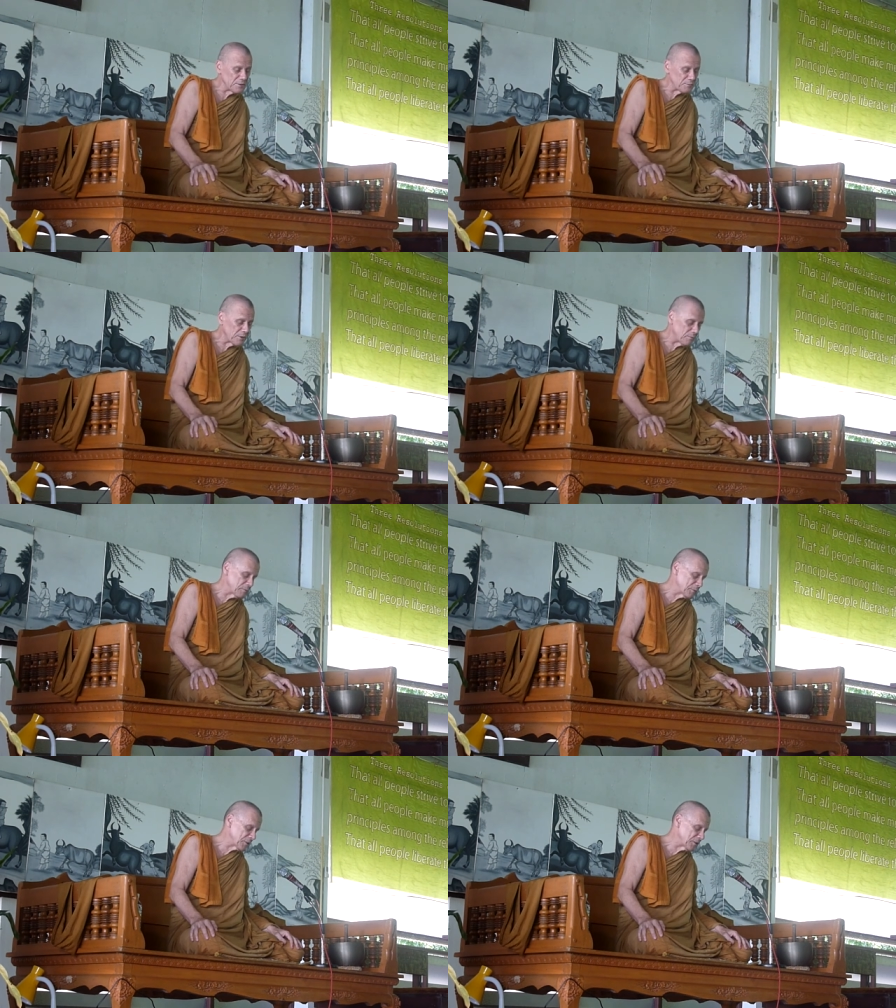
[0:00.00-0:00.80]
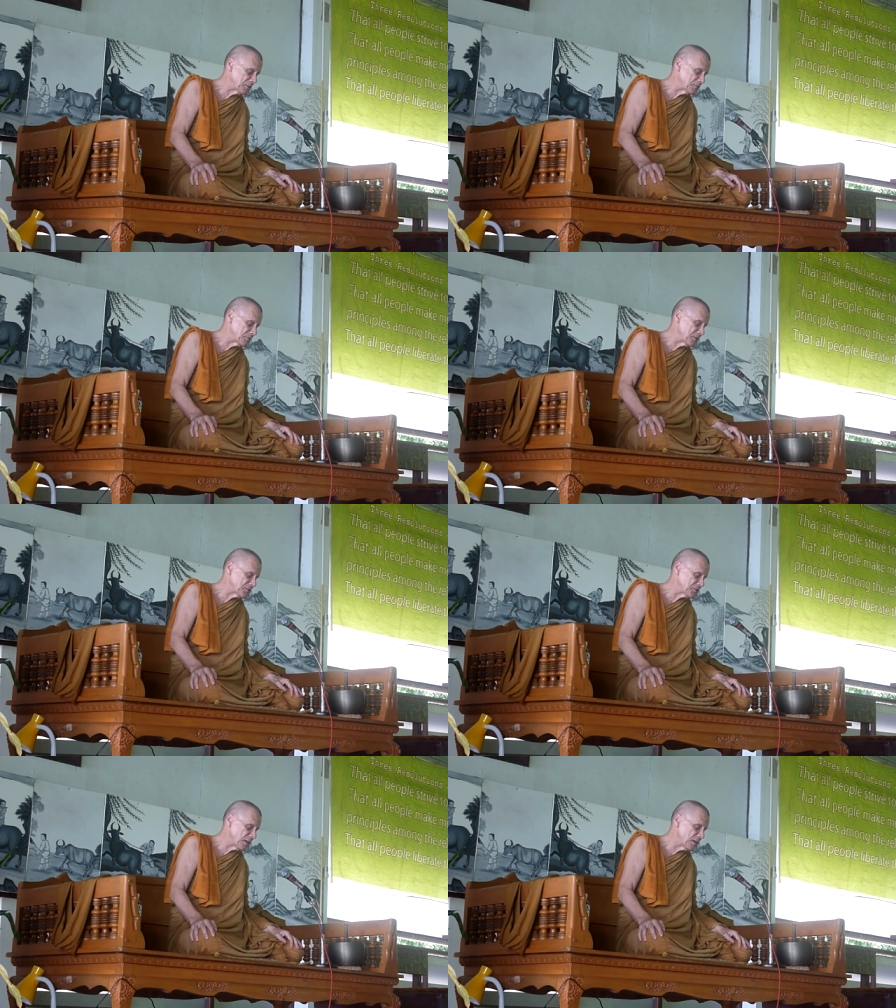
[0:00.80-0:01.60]
the problem occurred
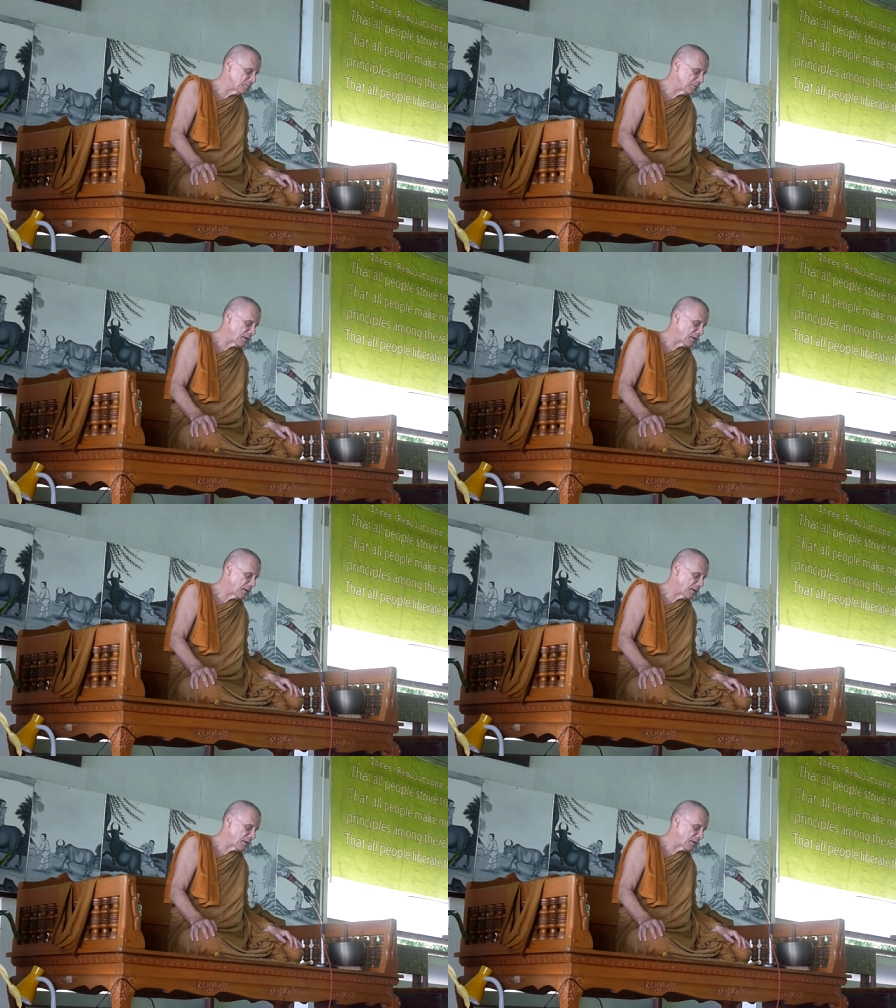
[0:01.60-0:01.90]
first time.